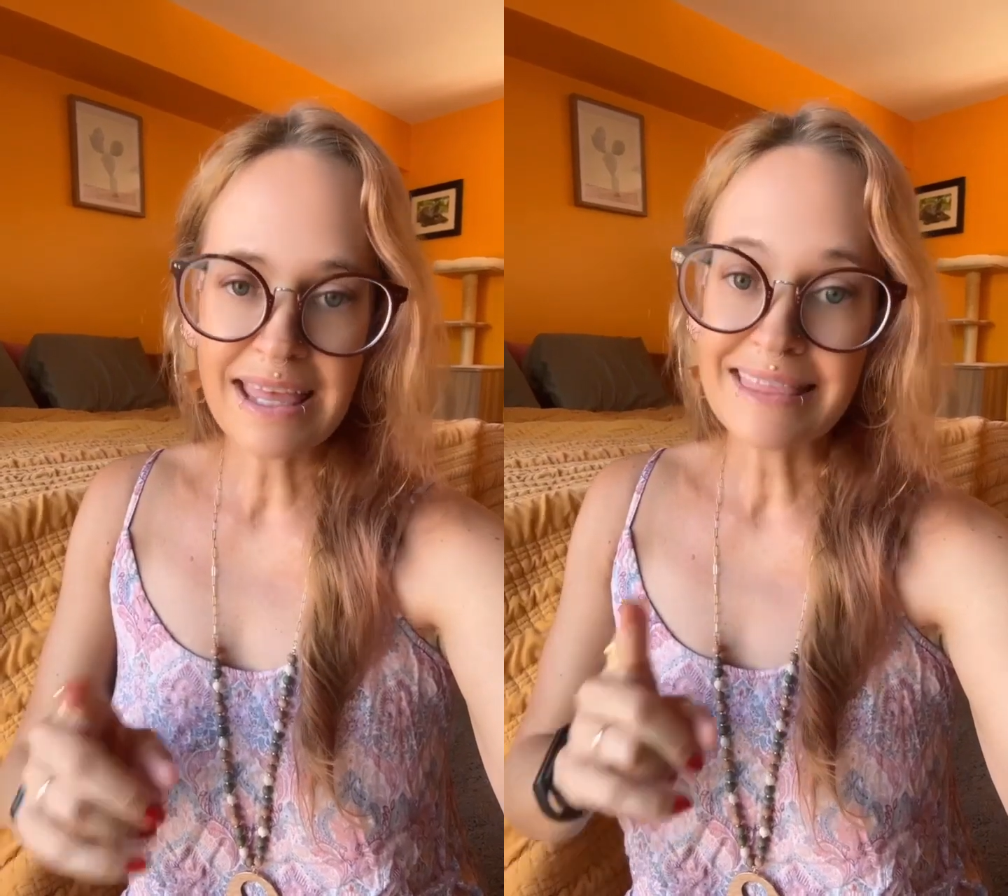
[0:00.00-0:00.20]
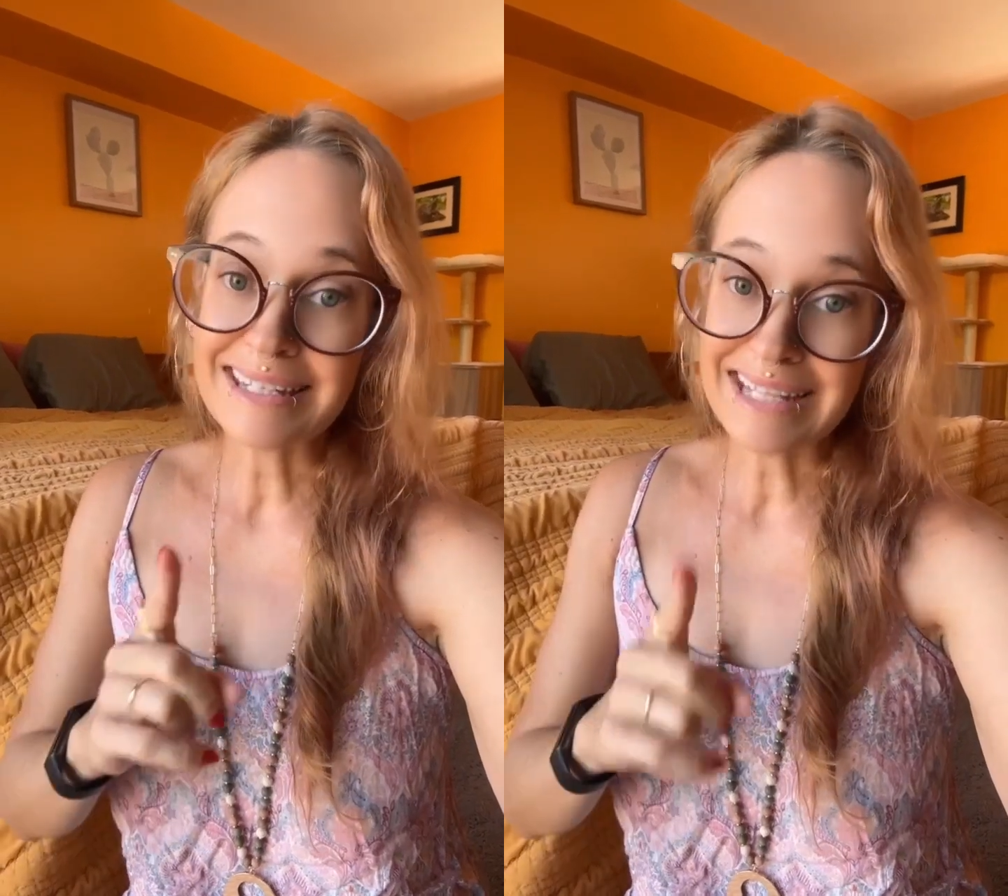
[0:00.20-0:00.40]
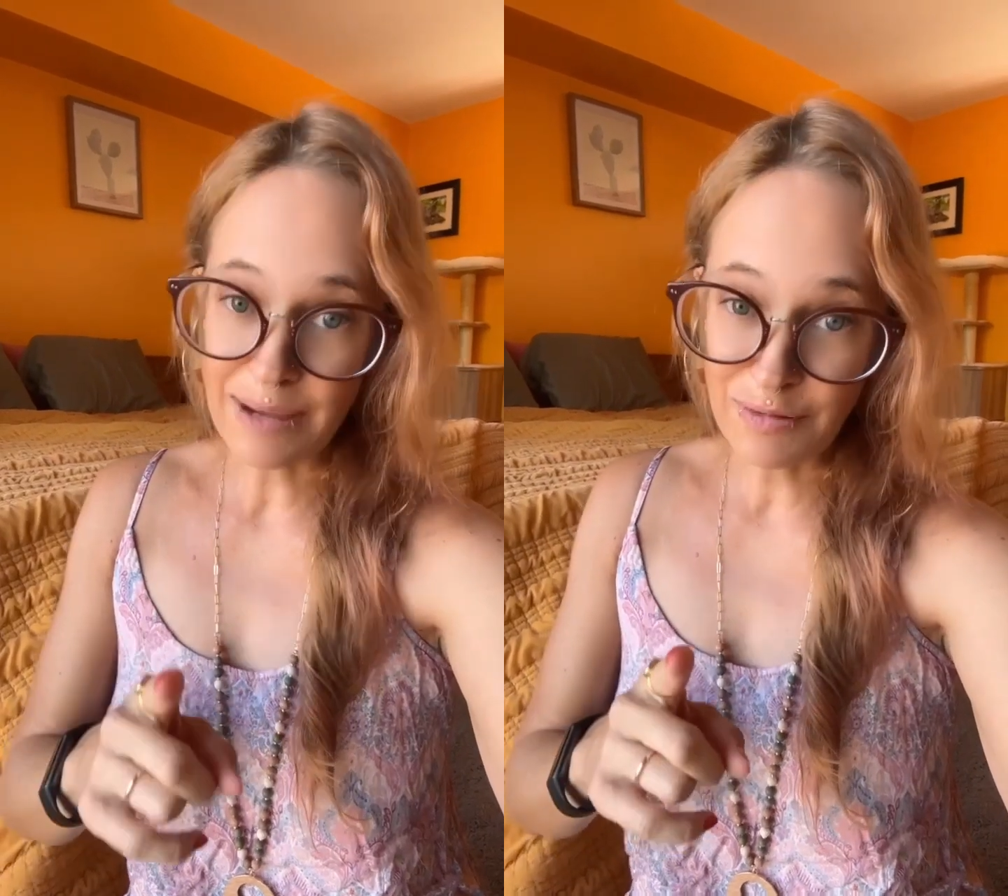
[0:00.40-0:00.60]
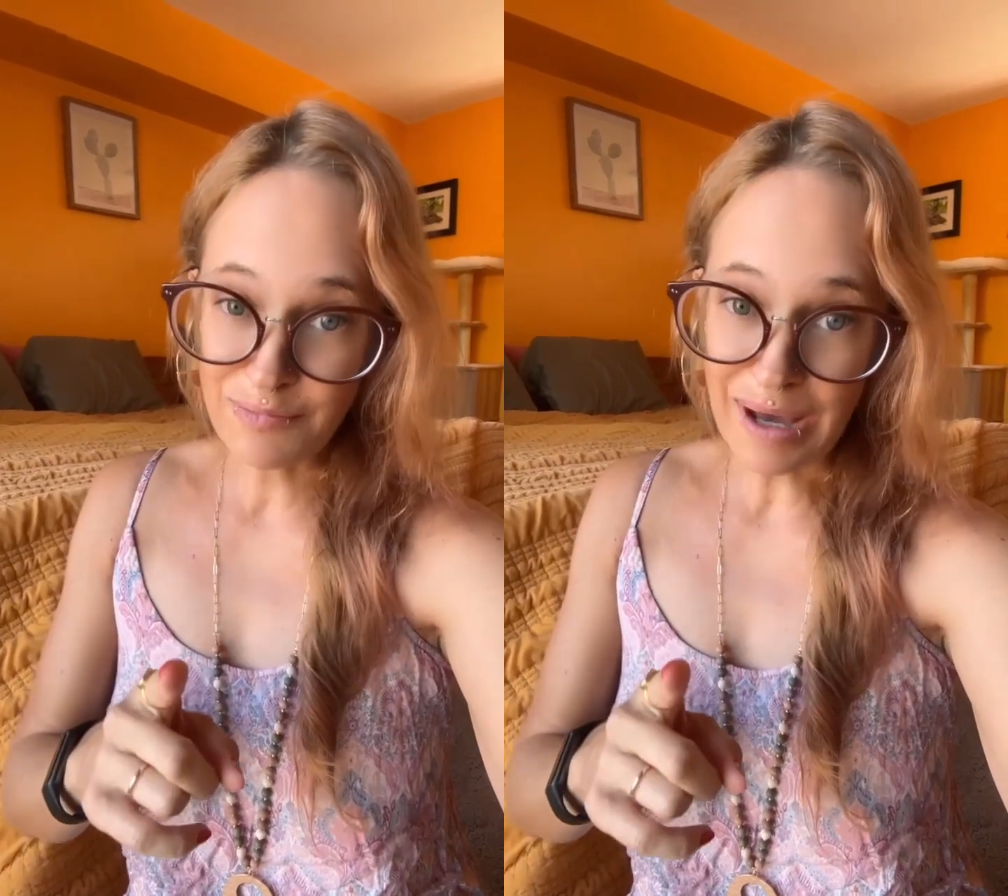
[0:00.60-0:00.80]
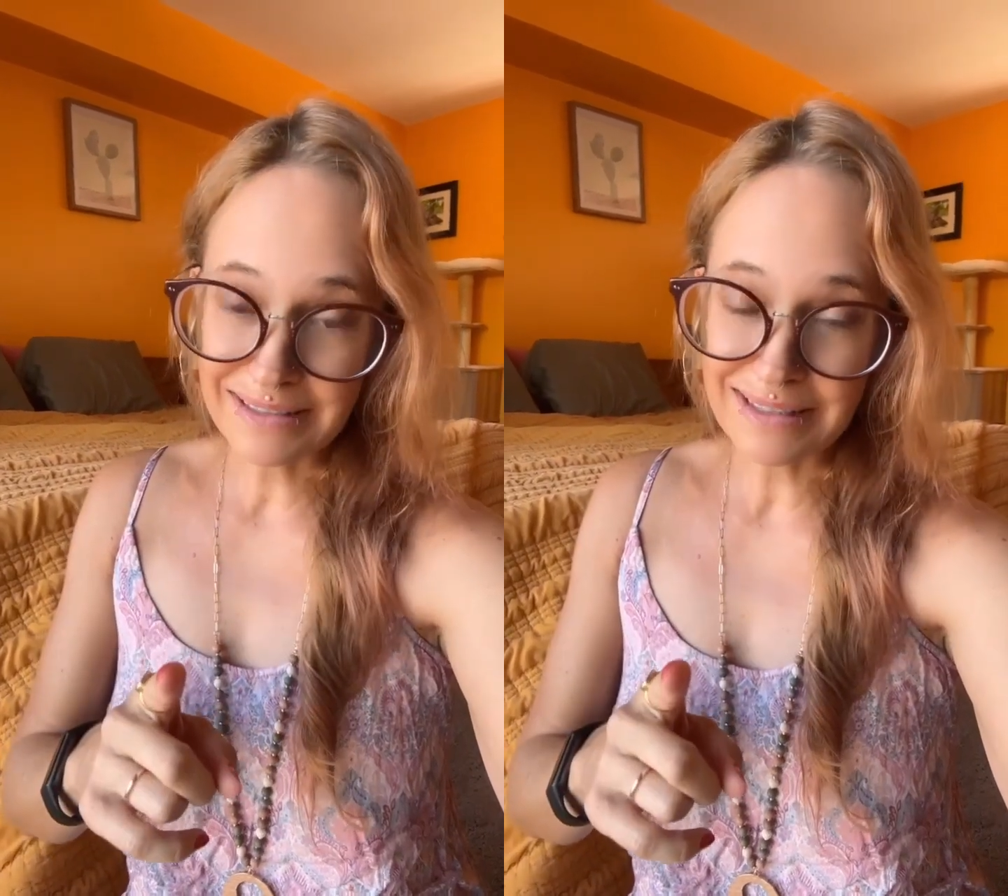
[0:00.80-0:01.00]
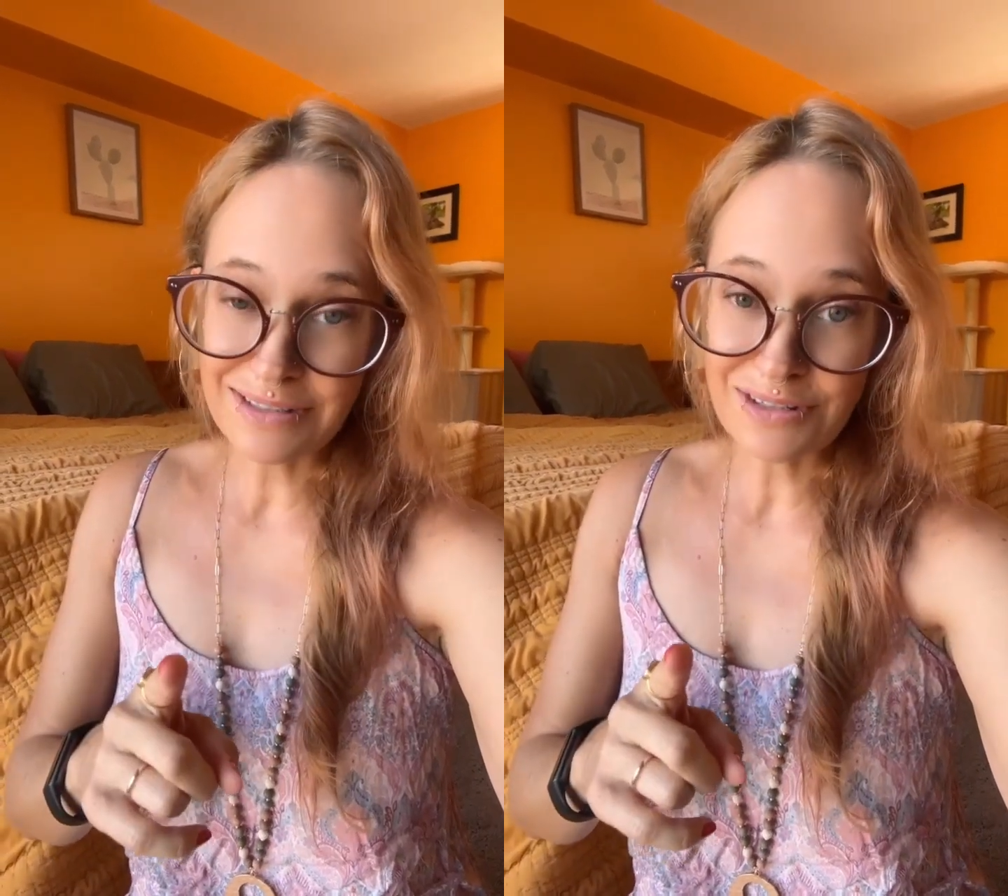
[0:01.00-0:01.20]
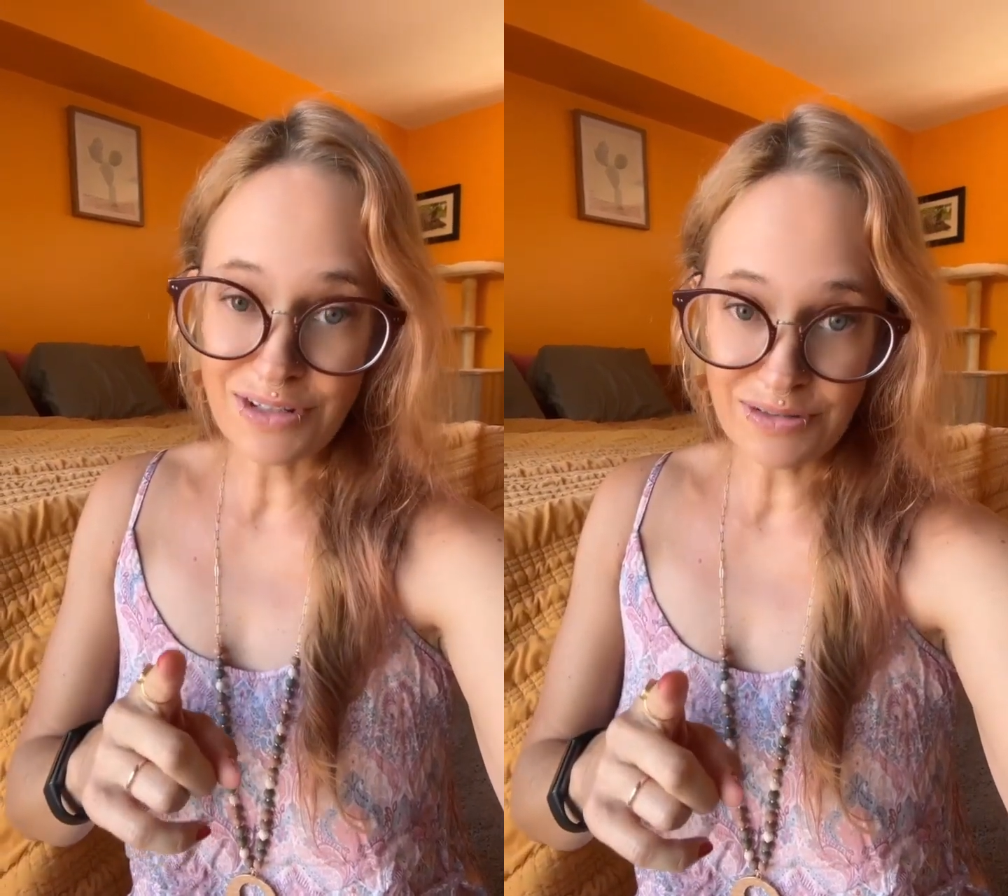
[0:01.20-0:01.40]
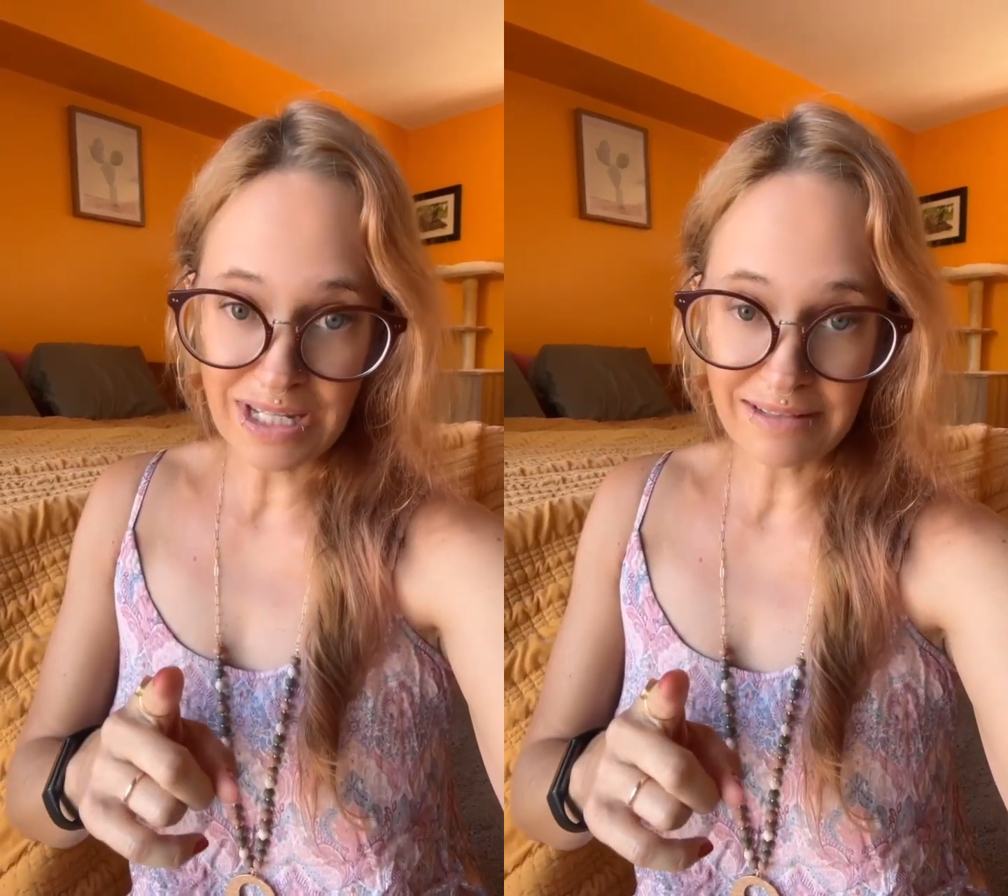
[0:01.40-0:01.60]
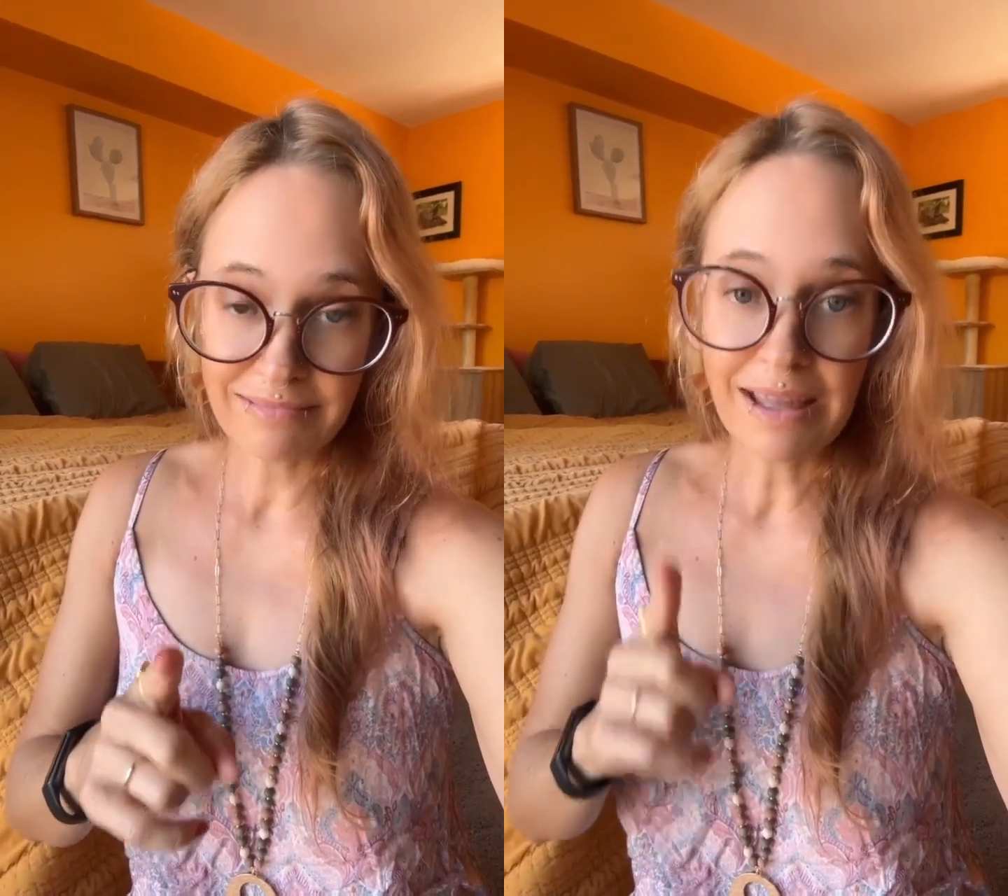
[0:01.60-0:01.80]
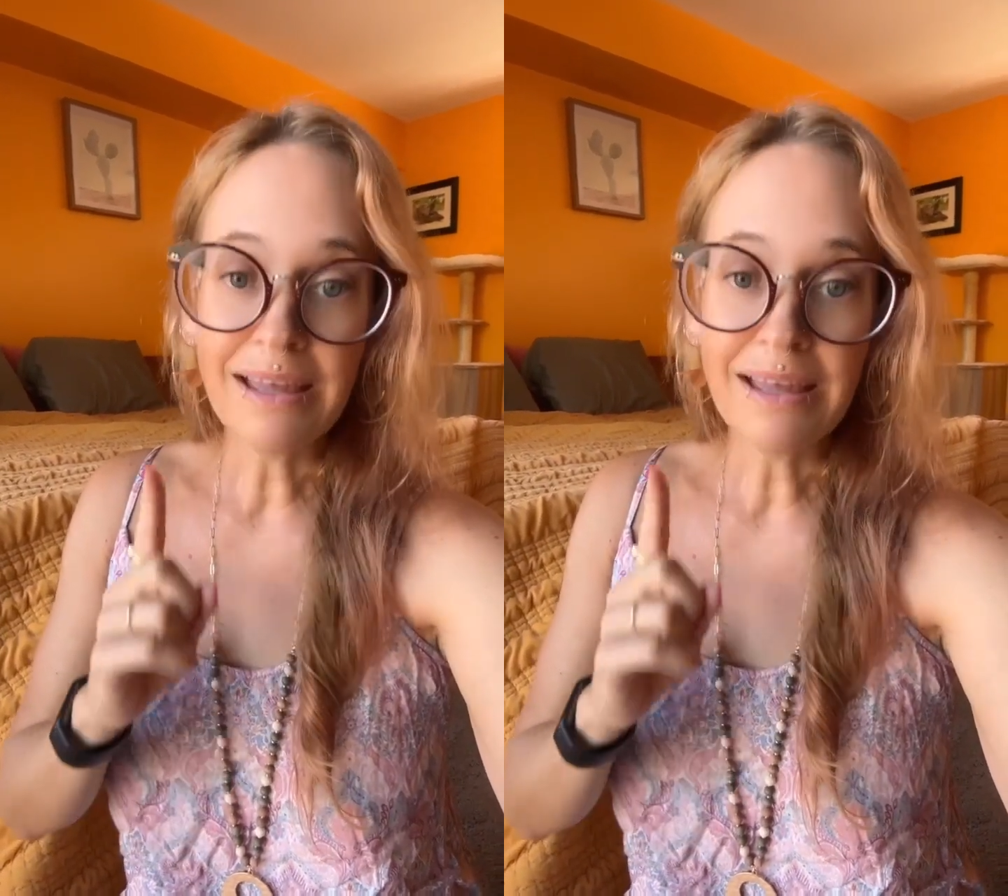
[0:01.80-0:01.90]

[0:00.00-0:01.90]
the type of boxes you're using,